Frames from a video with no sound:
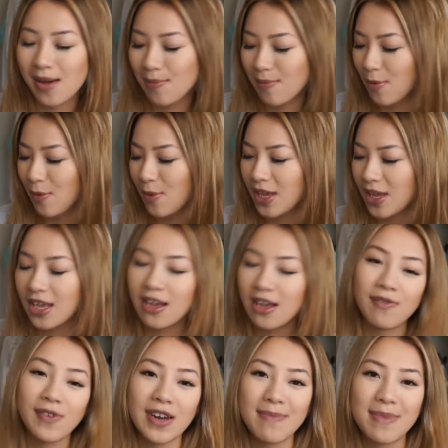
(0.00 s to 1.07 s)
with a kick
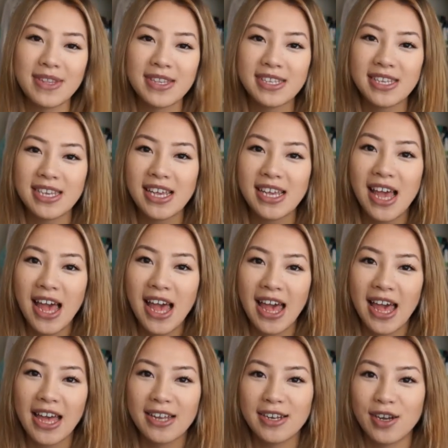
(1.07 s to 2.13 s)
of vitamin C
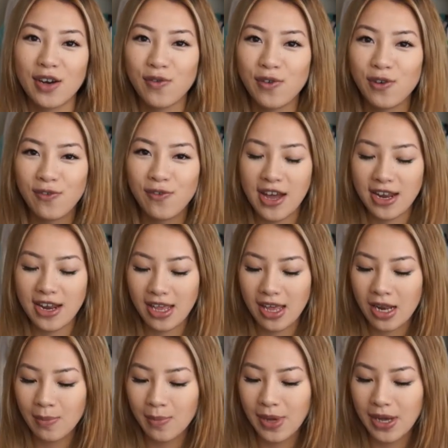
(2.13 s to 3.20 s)
and I'll feel fine
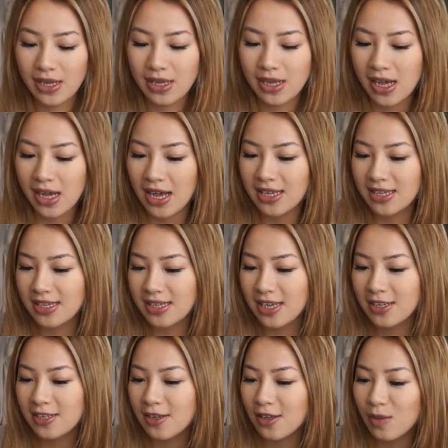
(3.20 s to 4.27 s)
again. But as it
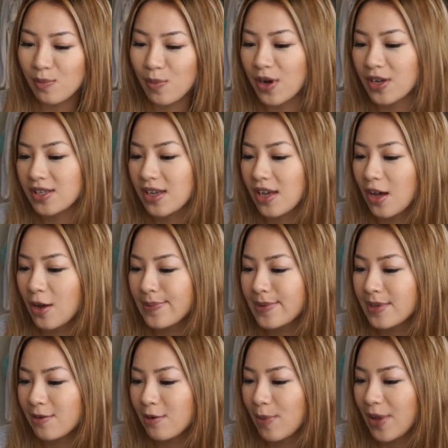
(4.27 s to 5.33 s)
says on the box, it
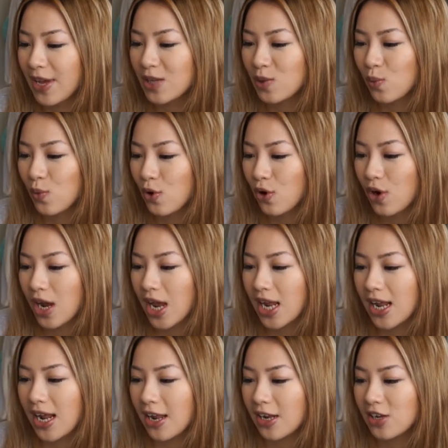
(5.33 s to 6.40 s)
helps replace water and
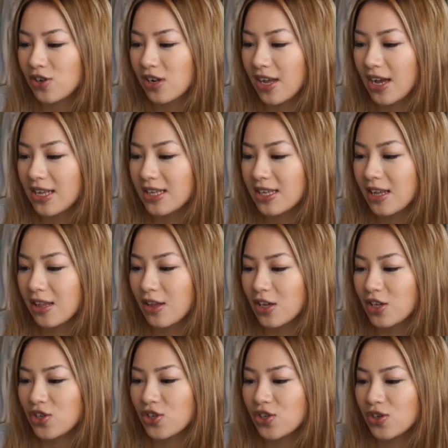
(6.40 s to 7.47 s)
electrolytes
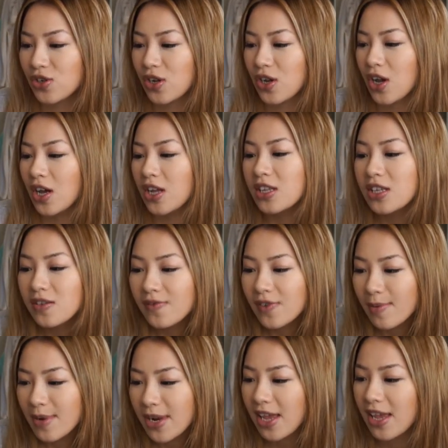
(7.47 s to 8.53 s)
lost due to
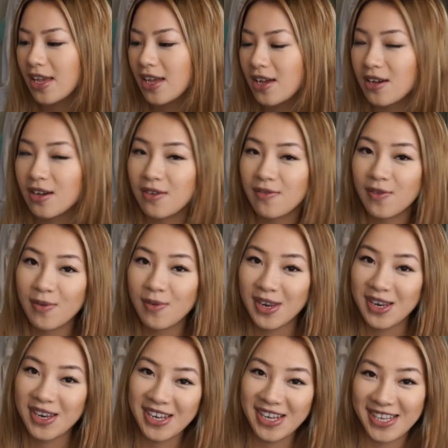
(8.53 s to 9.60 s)
vomiting for
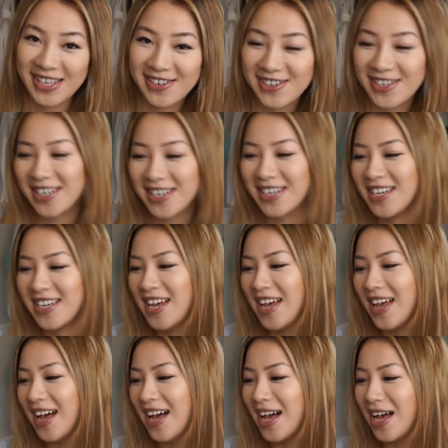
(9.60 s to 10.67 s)
when I drink,
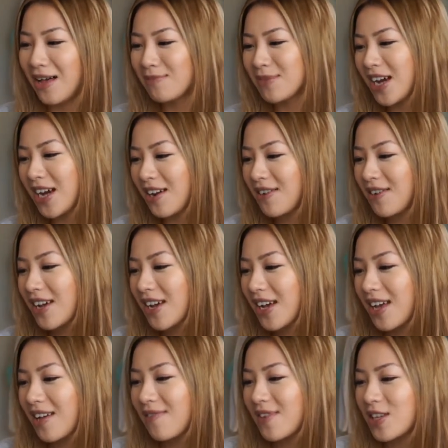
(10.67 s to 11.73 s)
diarrhea,
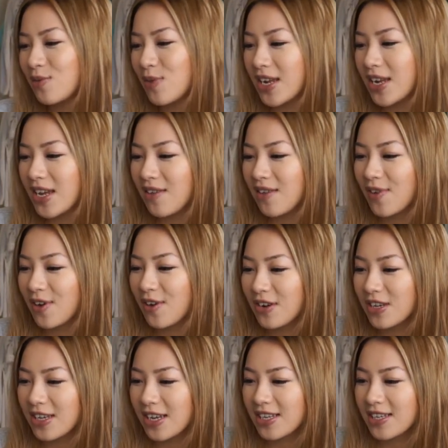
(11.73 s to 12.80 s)
heavy sweating,
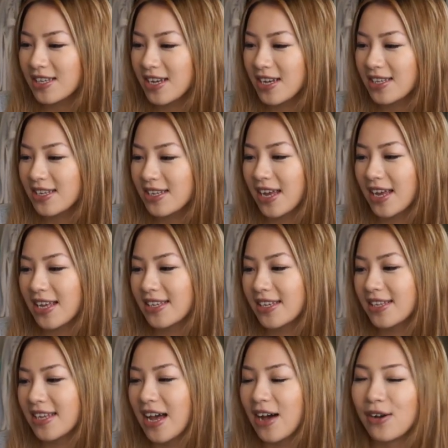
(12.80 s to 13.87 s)
vigorous exercise, and
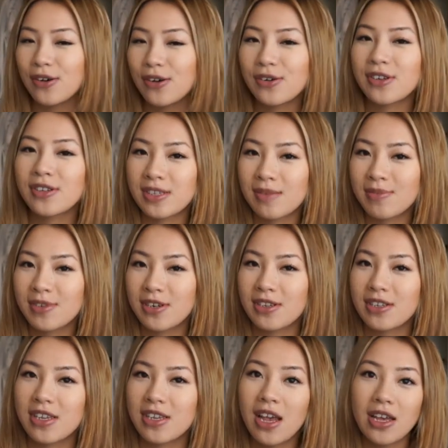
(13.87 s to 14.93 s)
excess alcohol consumption.
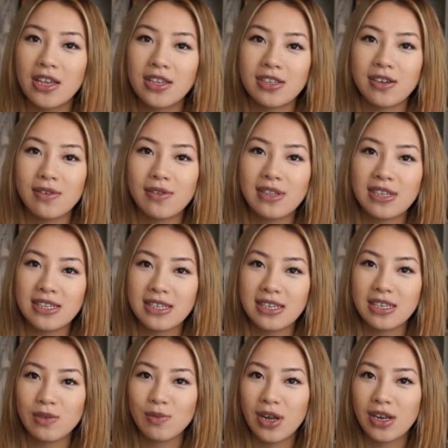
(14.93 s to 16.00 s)
So this
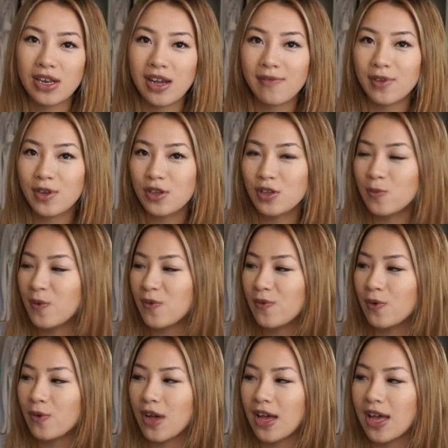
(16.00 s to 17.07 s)
is what I've used
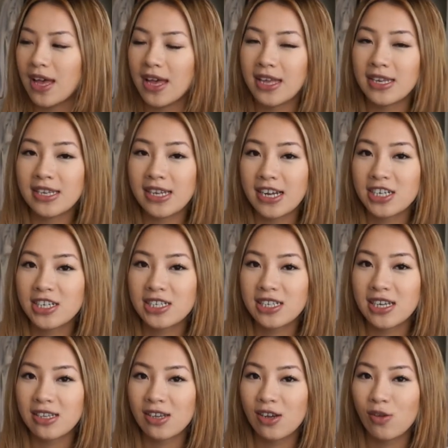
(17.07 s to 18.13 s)
before and it actually
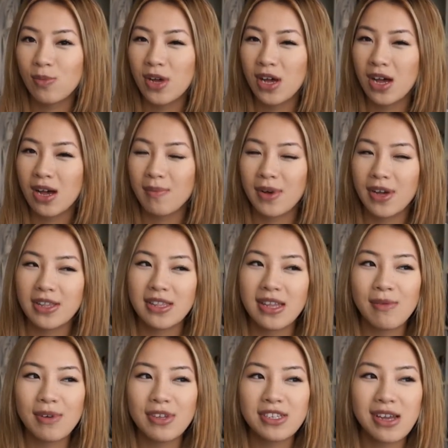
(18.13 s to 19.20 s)
does help. But that
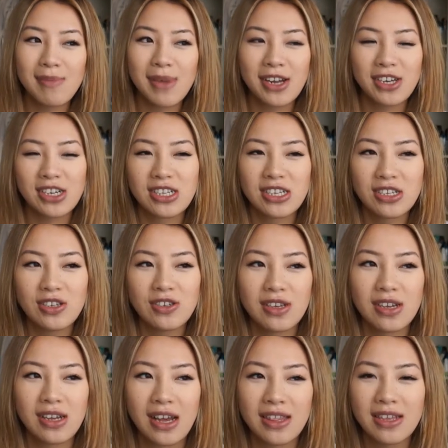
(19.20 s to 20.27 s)
one time I actually did use
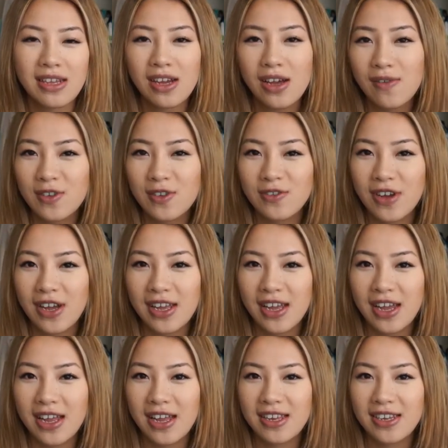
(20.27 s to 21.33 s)
it, I think I overdrank,
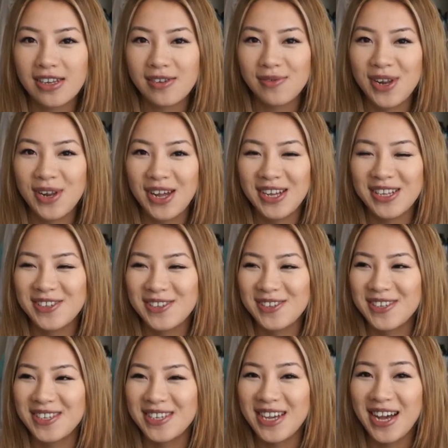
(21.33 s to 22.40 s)
and when I took
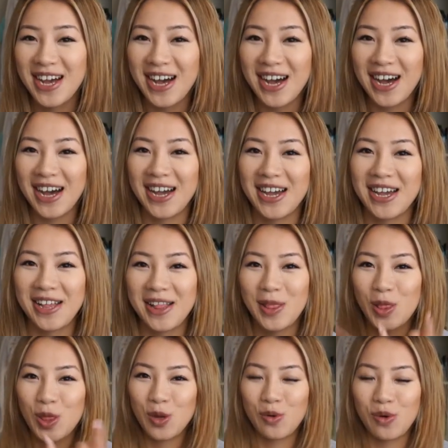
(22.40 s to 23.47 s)
this I
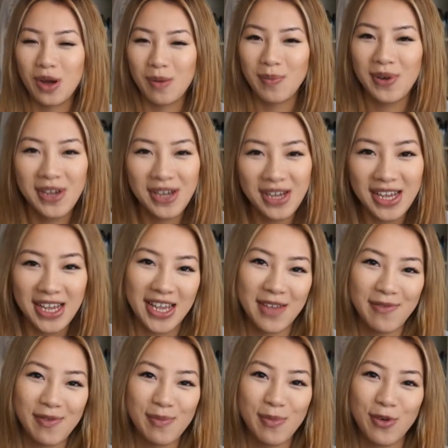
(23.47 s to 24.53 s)
threw up
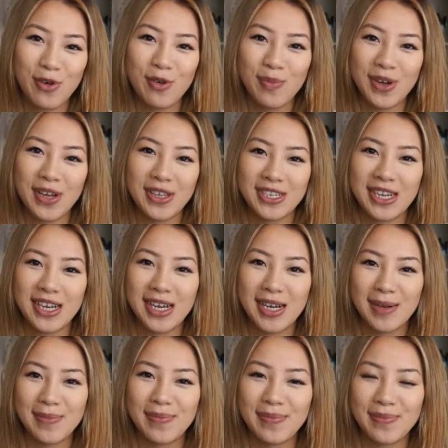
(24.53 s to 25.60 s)
even more. But
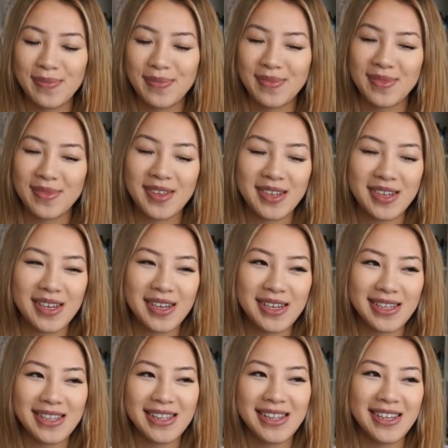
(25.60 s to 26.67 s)
I
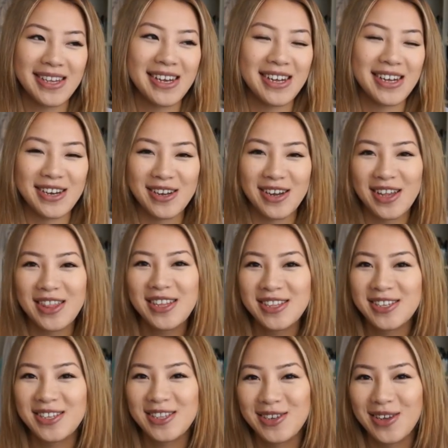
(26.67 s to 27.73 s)
don't know, I think
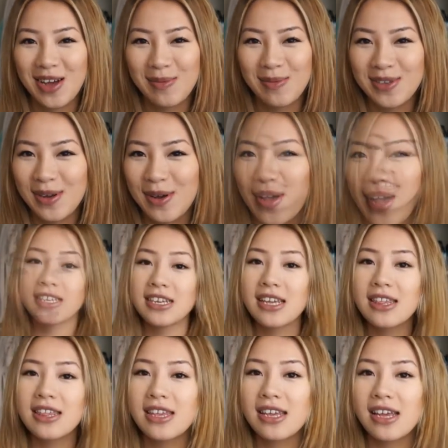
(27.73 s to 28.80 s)
this do help. So the
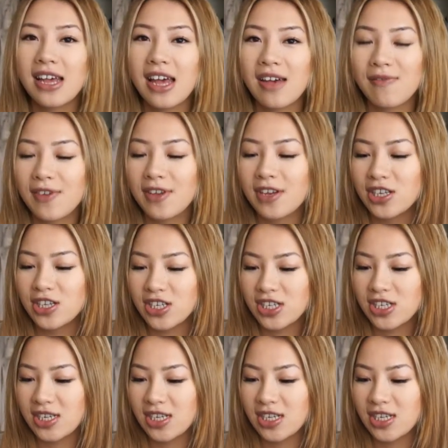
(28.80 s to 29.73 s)
second thing I have here is just a